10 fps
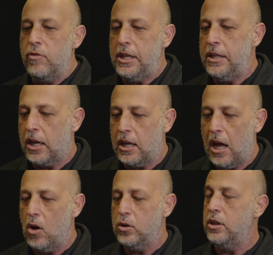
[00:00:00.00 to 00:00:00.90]
already in the
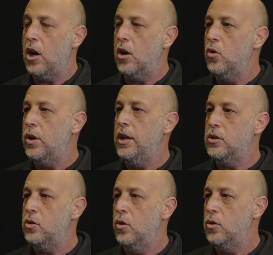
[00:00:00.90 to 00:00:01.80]
cloud and are looking
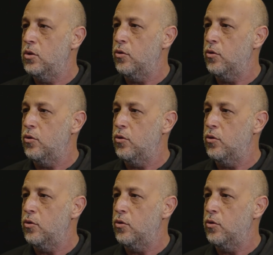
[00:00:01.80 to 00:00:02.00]
to,